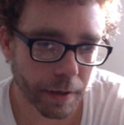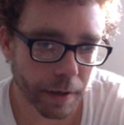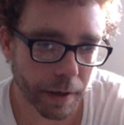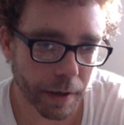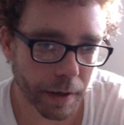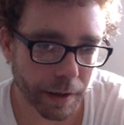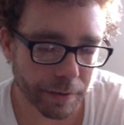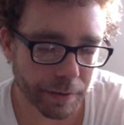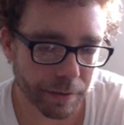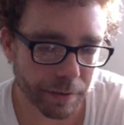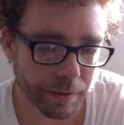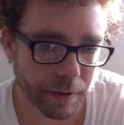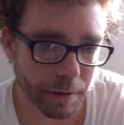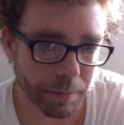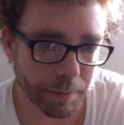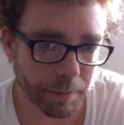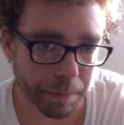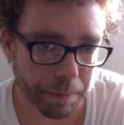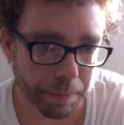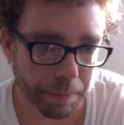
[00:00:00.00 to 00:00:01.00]
And this is going
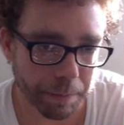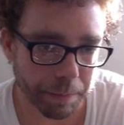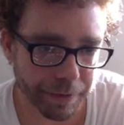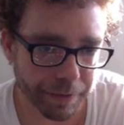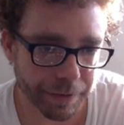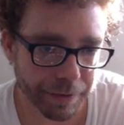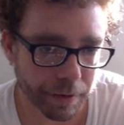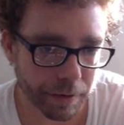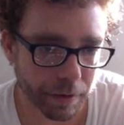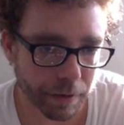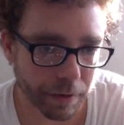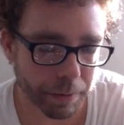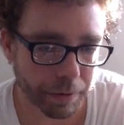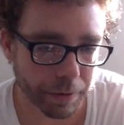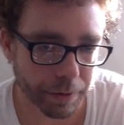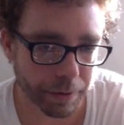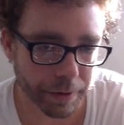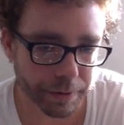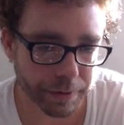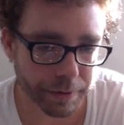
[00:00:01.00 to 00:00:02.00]
to be pitch
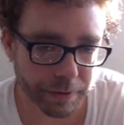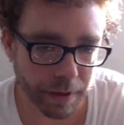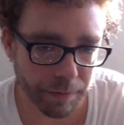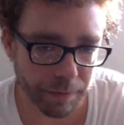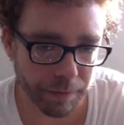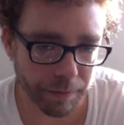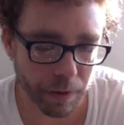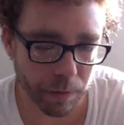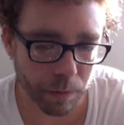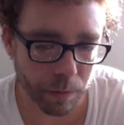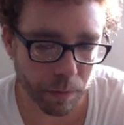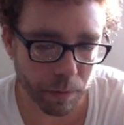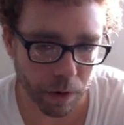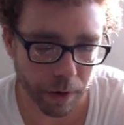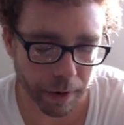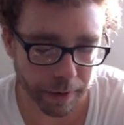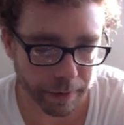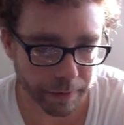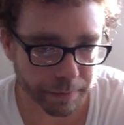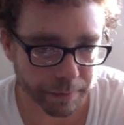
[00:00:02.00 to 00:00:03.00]
number
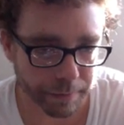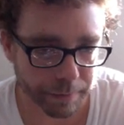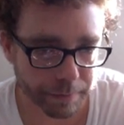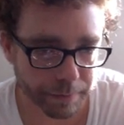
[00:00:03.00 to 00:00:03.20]
71.